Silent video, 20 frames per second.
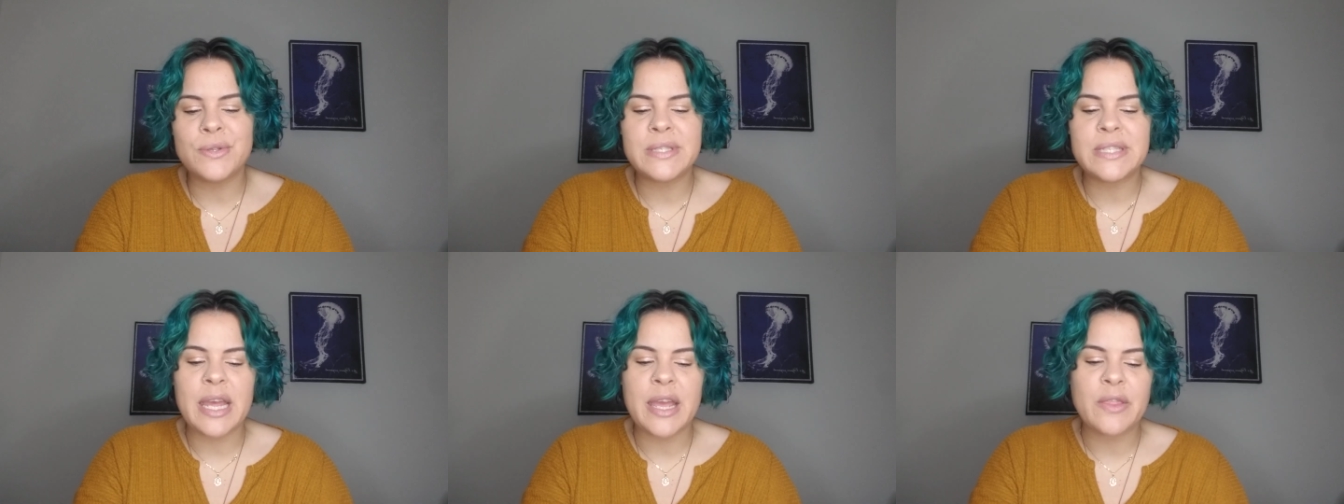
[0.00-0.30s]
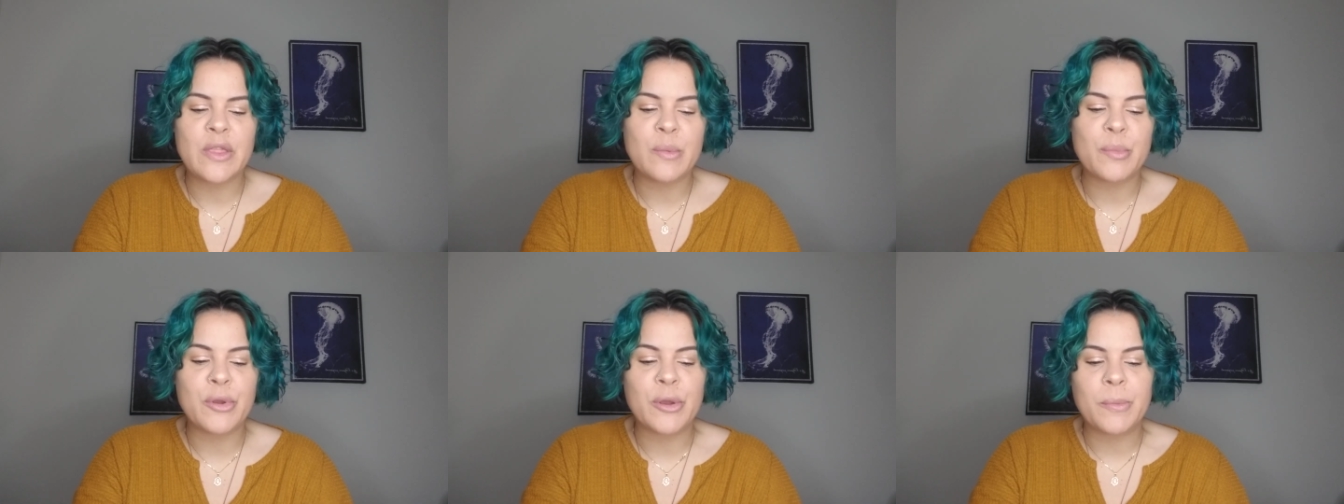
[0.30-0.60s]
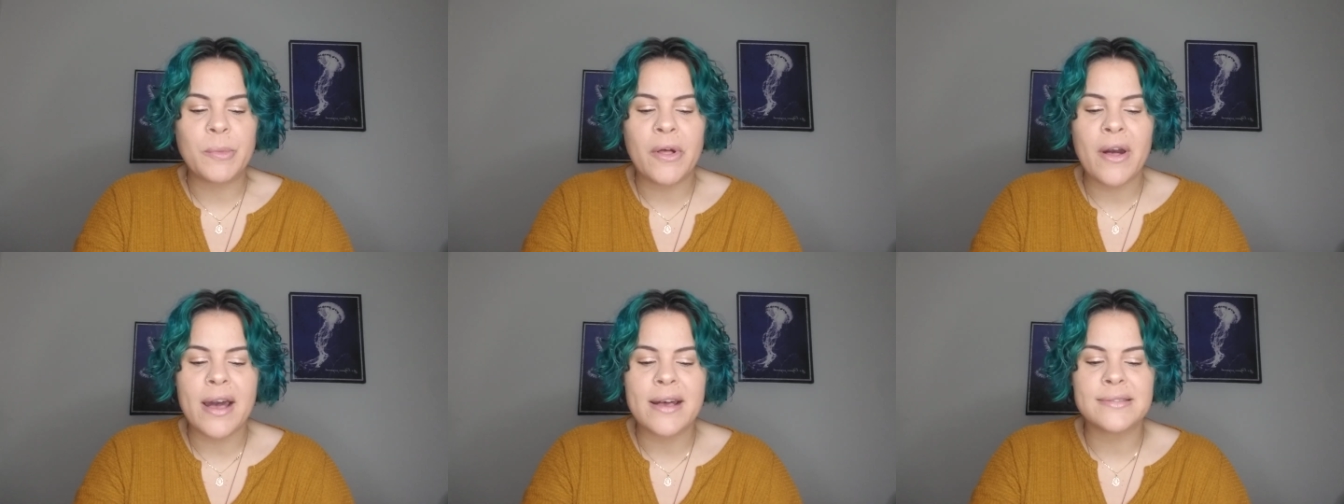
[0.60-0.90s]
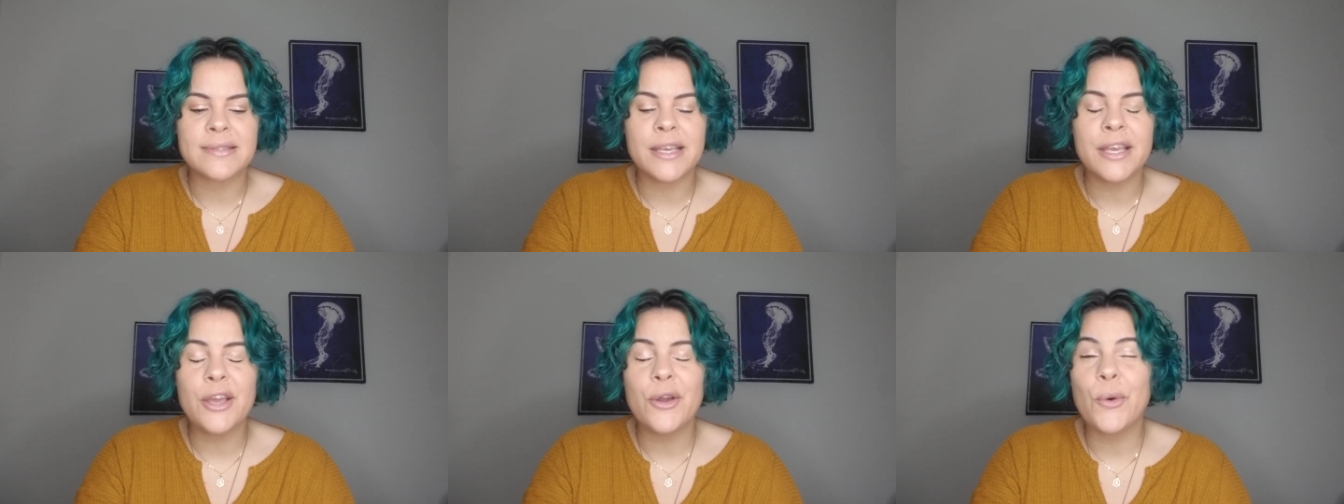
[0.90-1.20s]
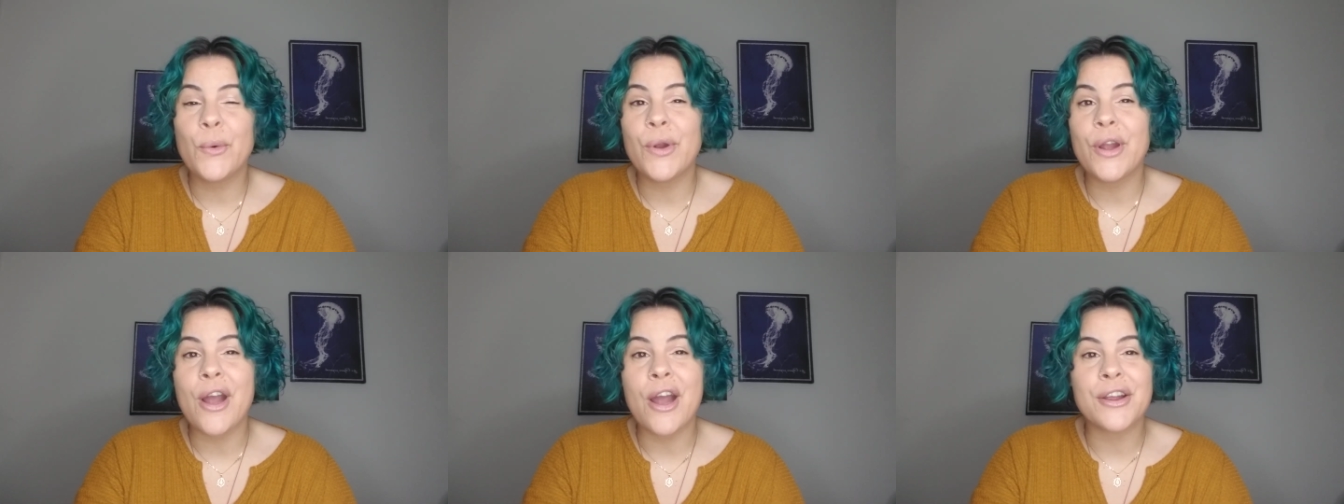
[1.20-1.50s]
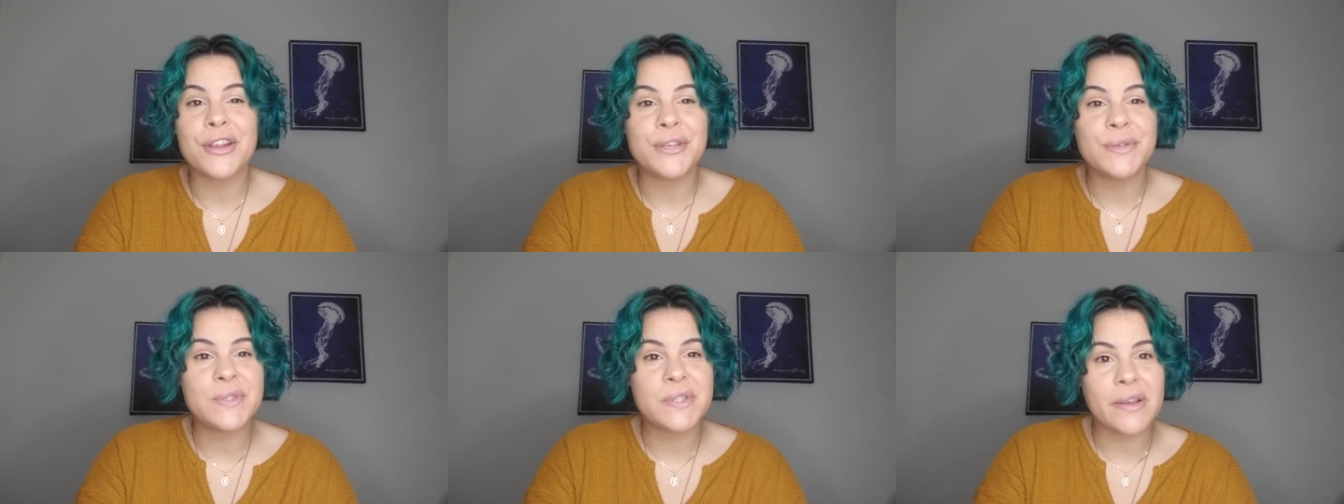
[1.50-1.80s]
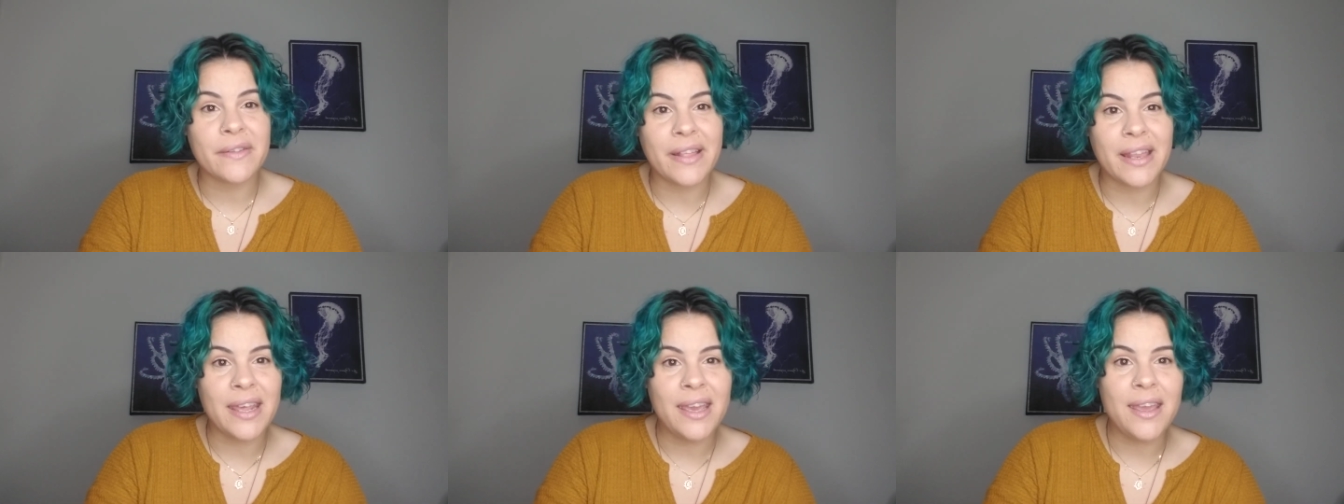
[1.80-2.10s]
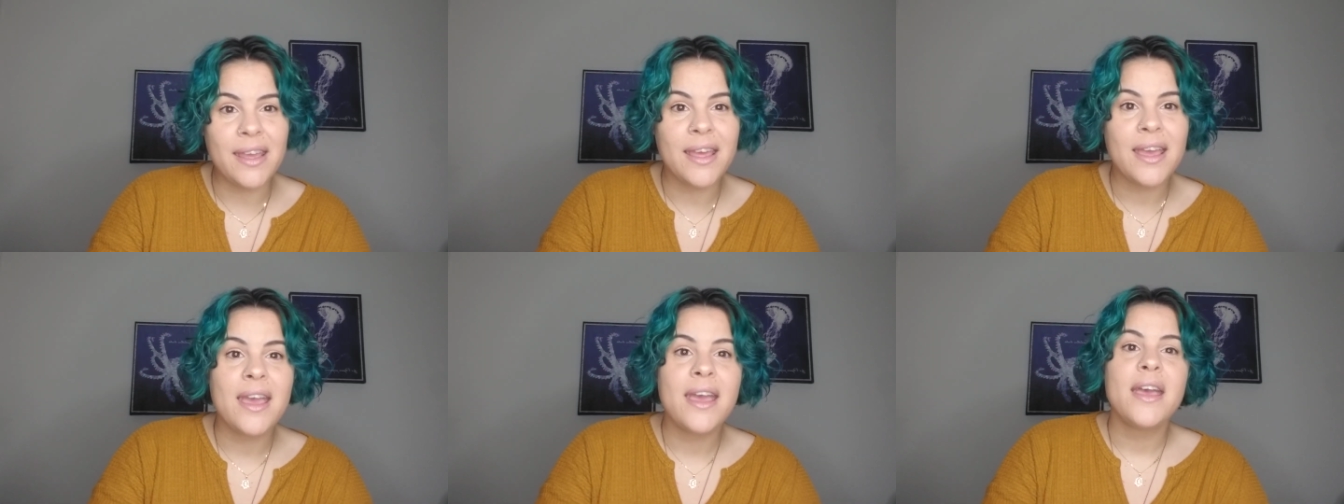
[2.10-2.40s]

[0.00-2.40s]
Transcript: stay in the broom closet, or are you still in it?